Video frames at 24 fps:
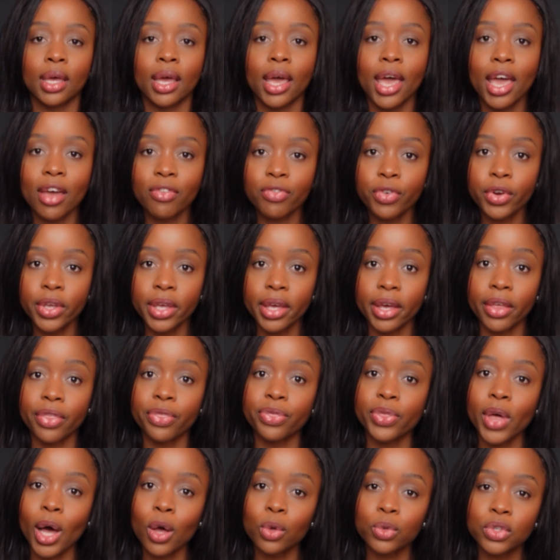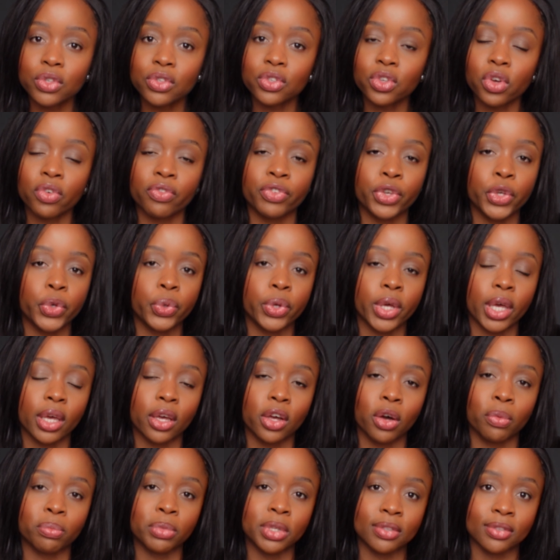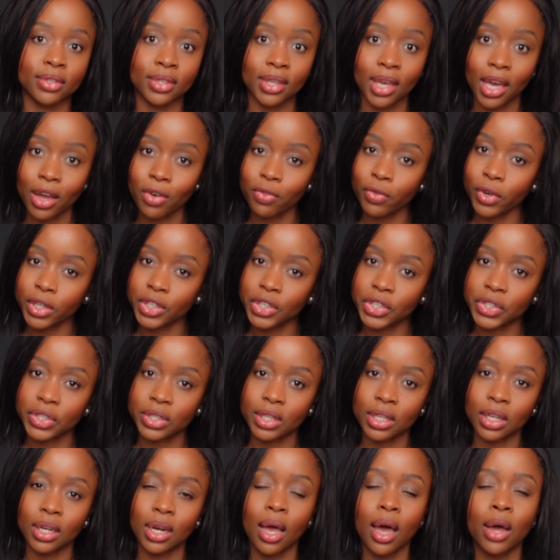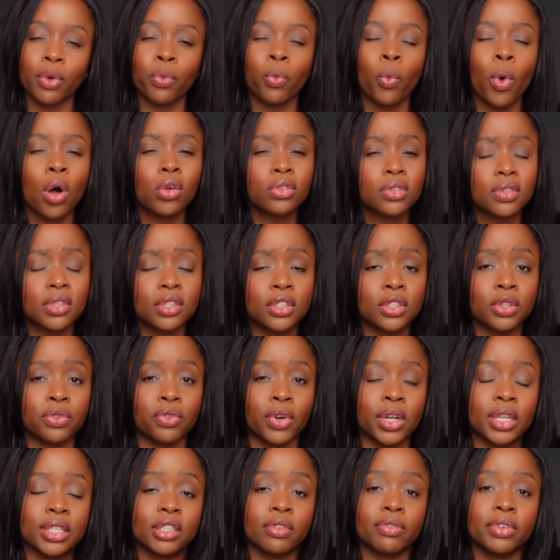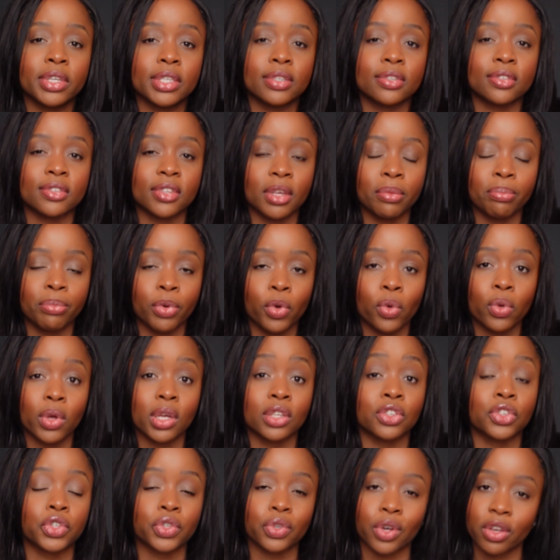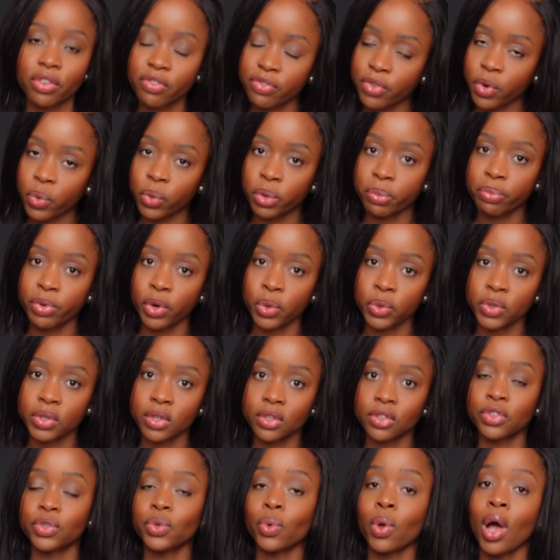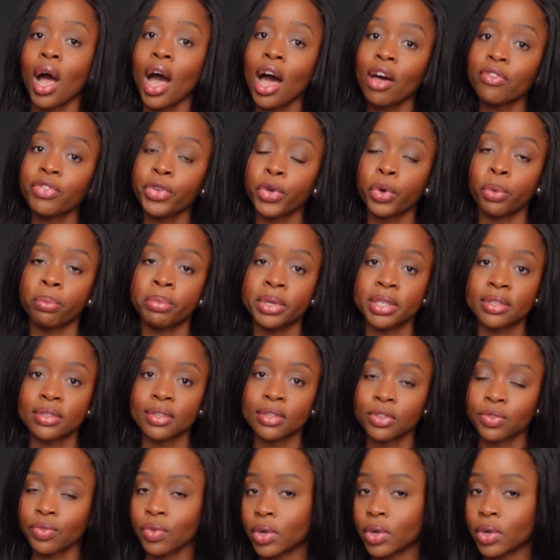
Every year, thousands of UK companies get registered, and whilst it's a relatively simple and straightforward process to have your business